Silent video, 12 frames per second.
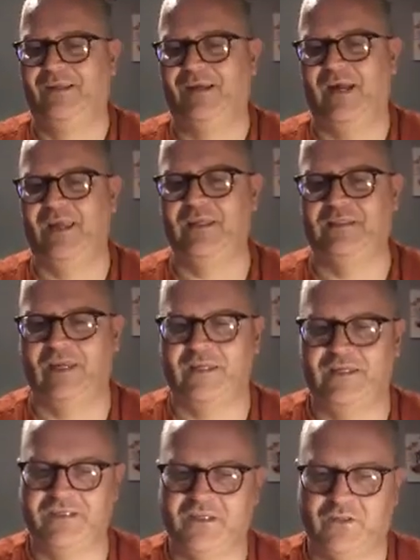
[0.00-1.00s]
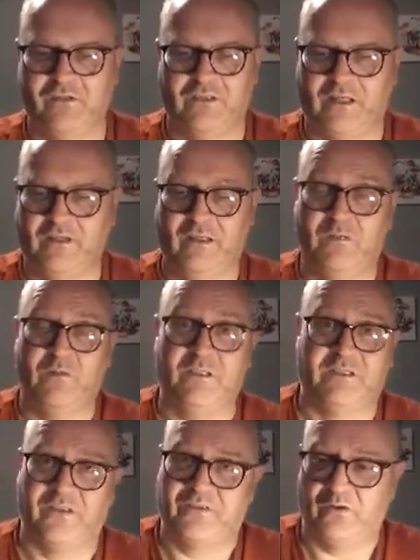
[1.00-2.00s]
I heard that years ago and I really
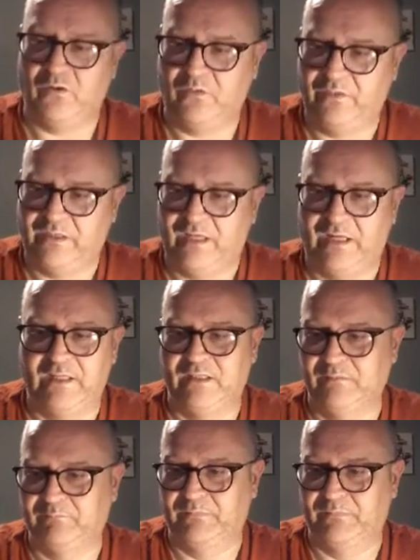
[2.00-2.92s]
wanted to throttle the guy.